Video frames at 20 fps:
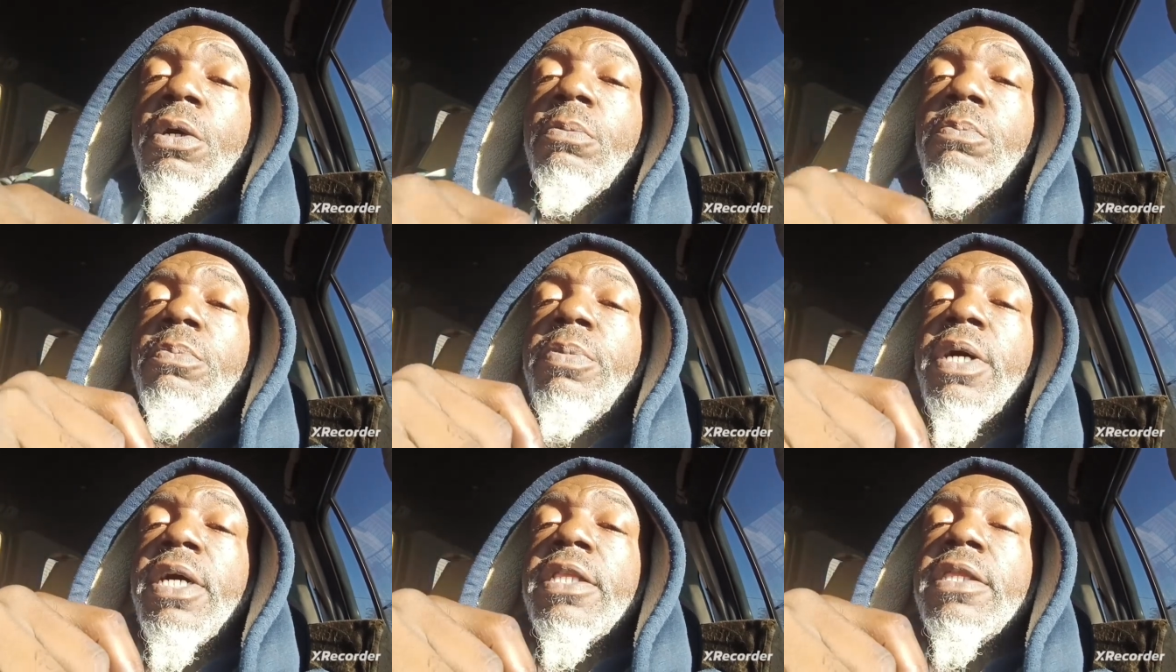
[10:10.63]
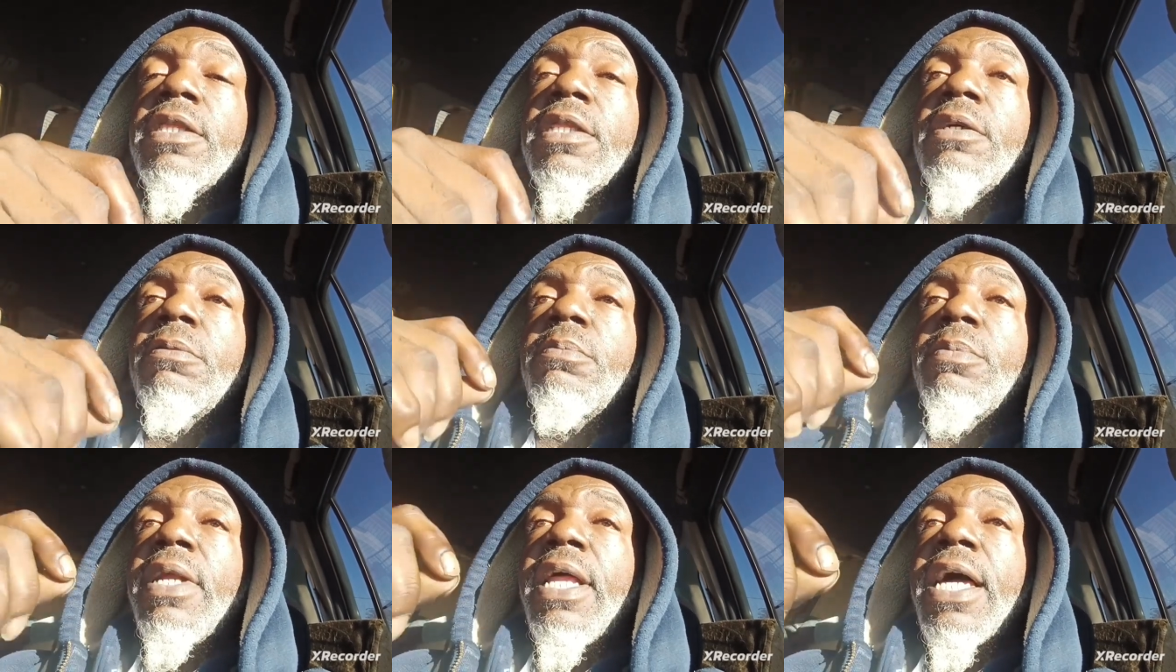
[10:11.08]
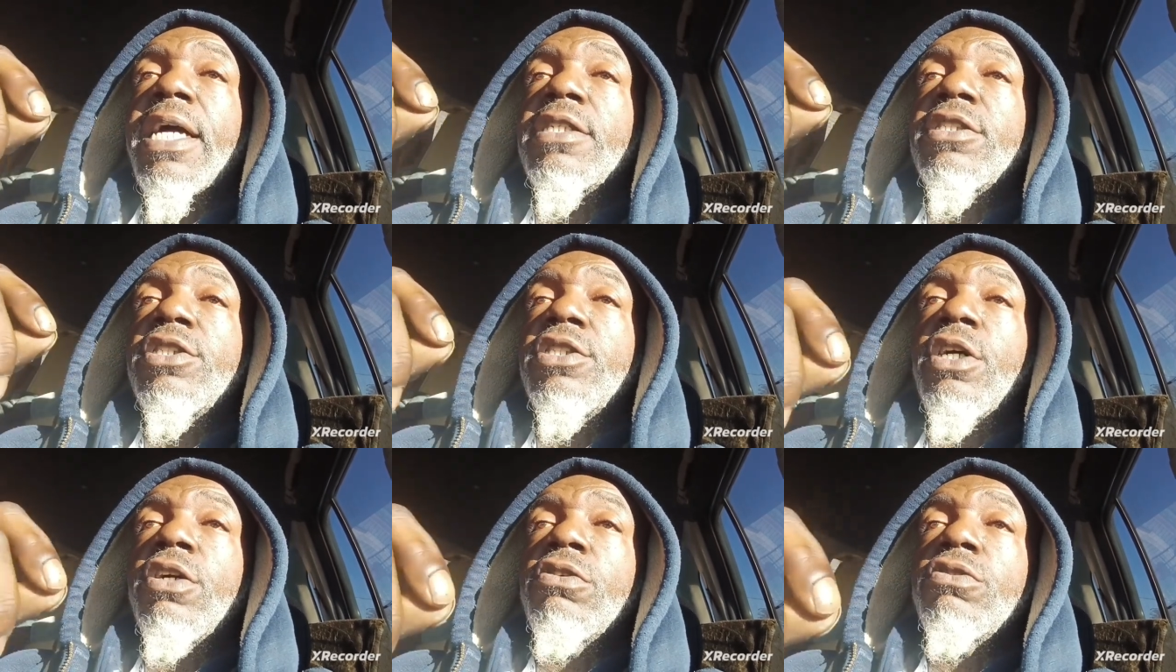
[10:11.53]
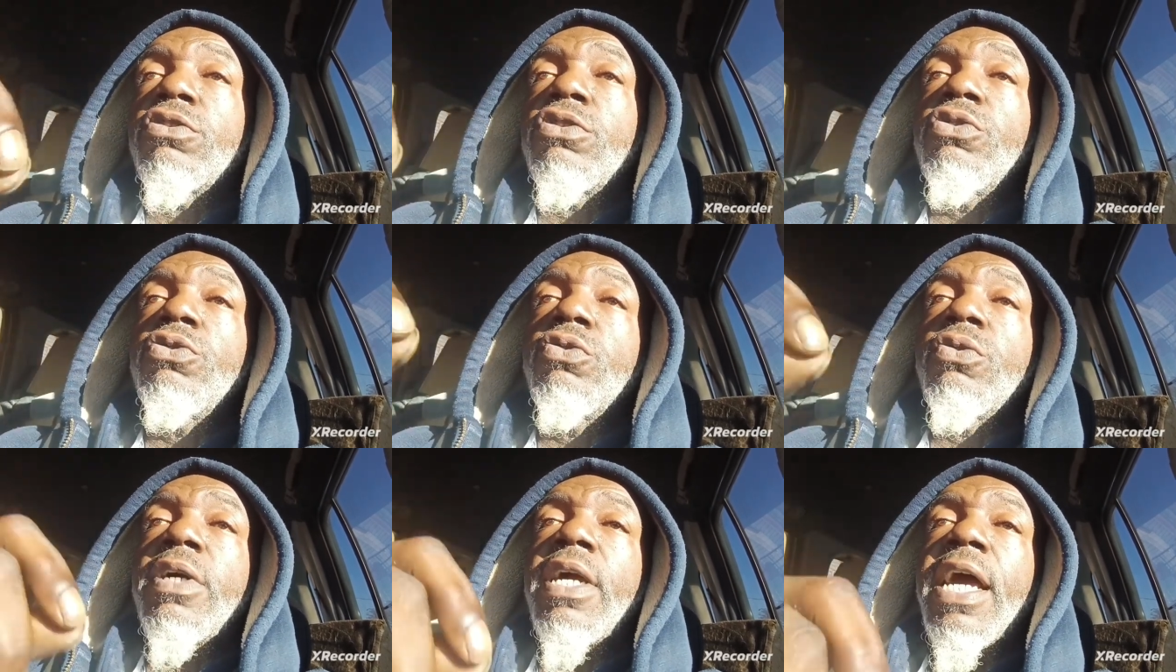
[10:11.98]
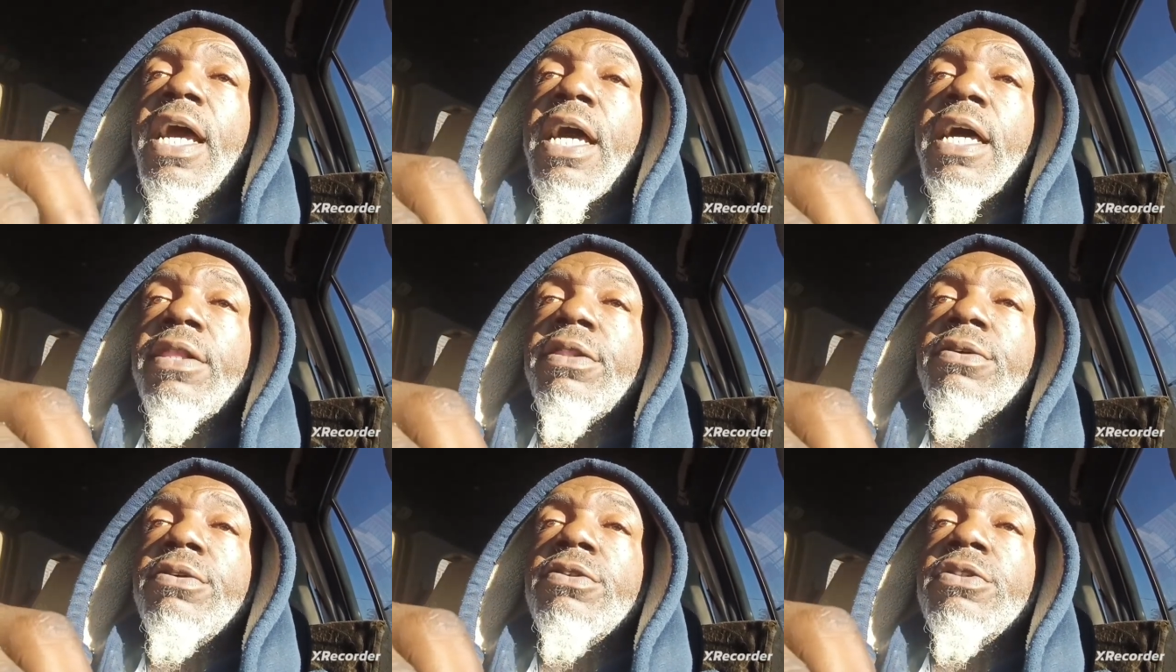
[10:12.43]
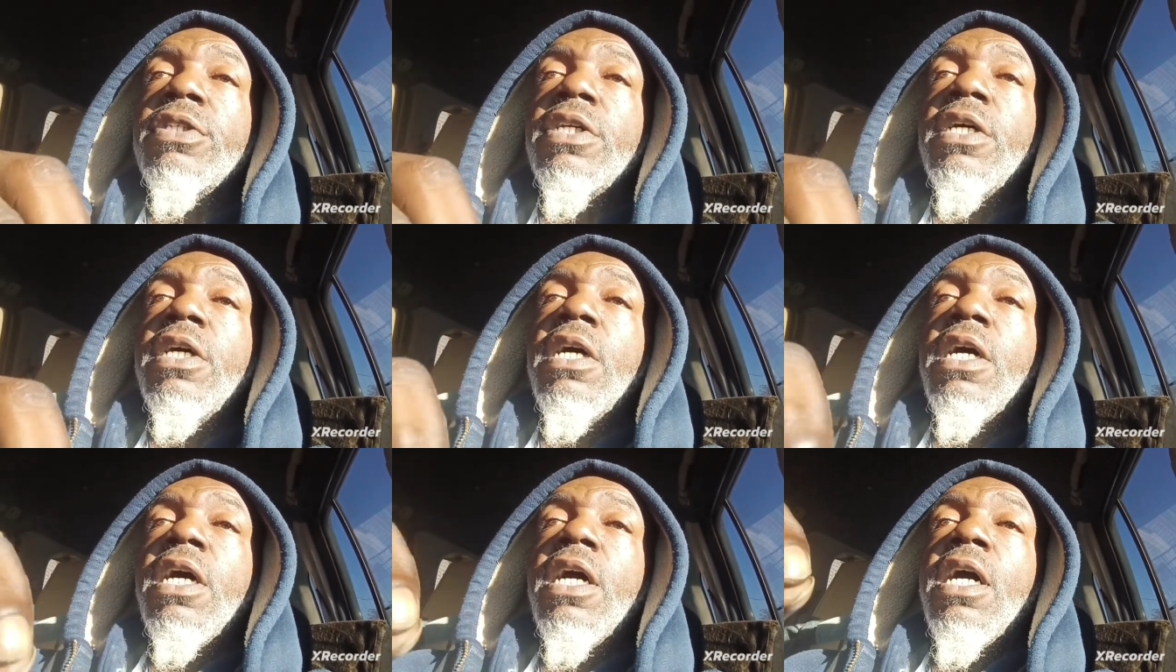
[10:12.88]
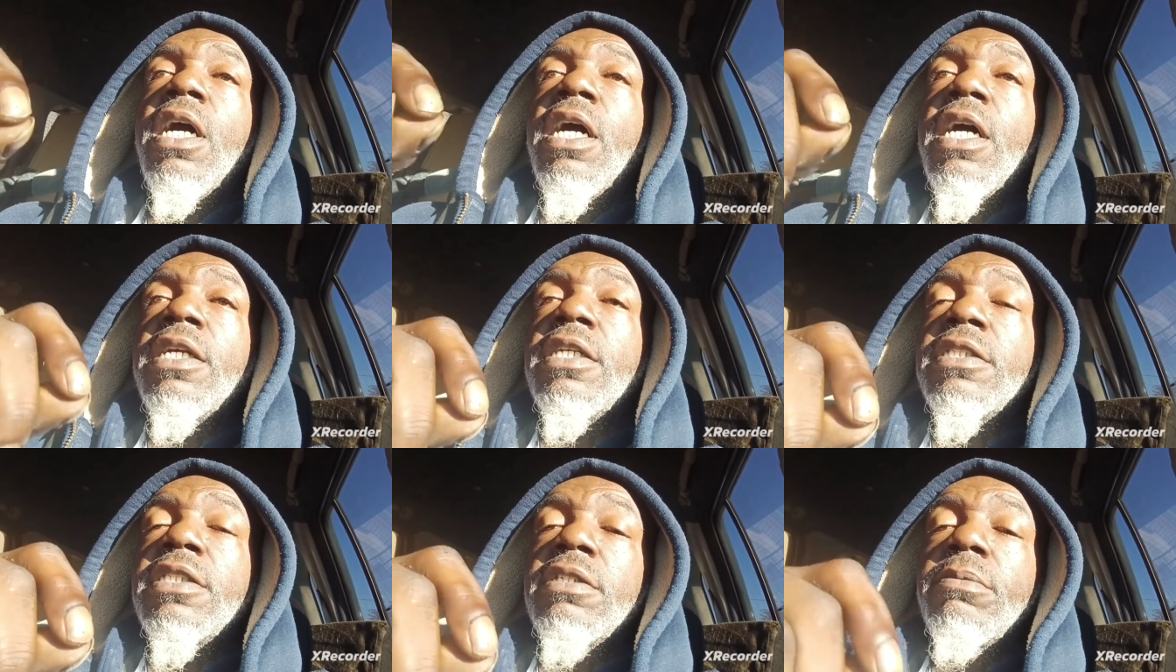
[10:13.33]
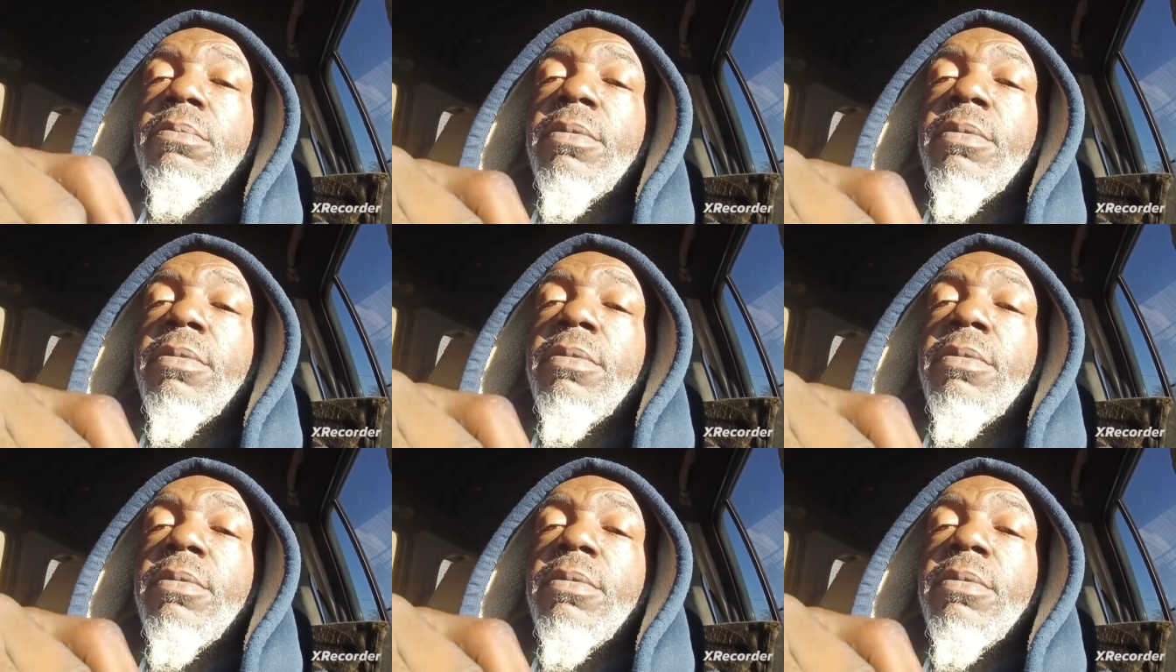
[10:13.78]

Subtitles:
but the black church who gathers hundreds